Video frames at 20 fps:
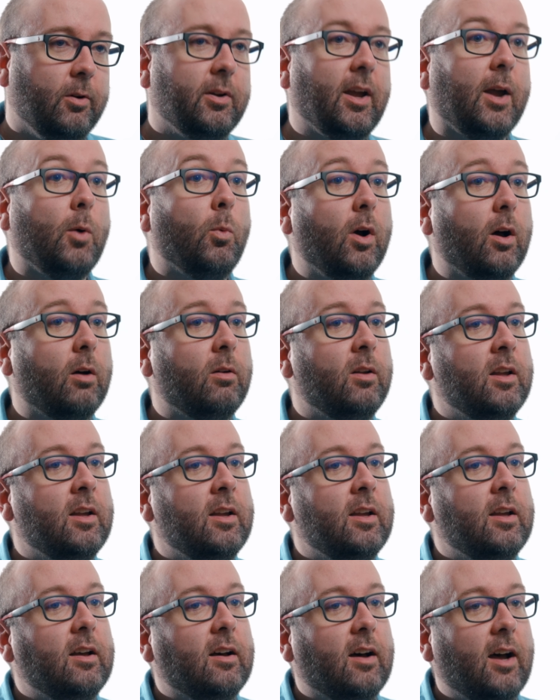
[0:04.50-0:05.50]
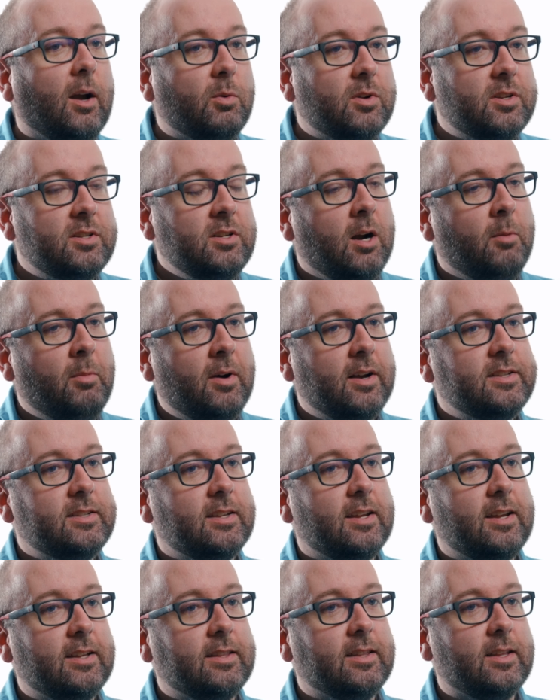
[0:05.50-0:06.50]
Okay, well, I would start by
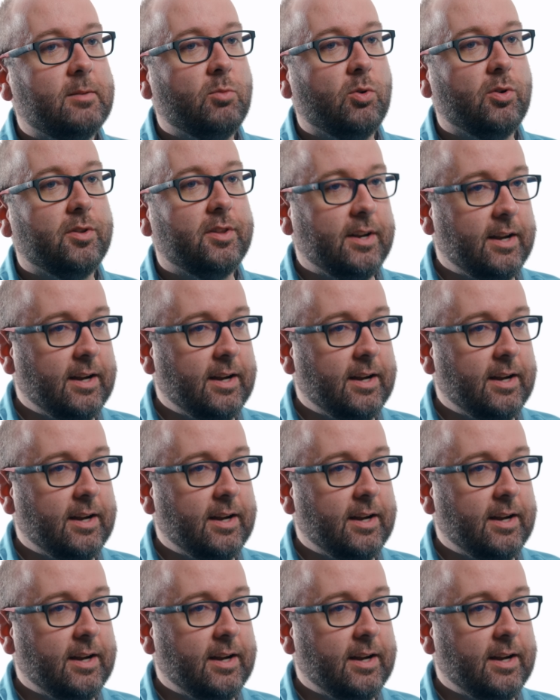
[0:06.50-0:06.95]
saying that more than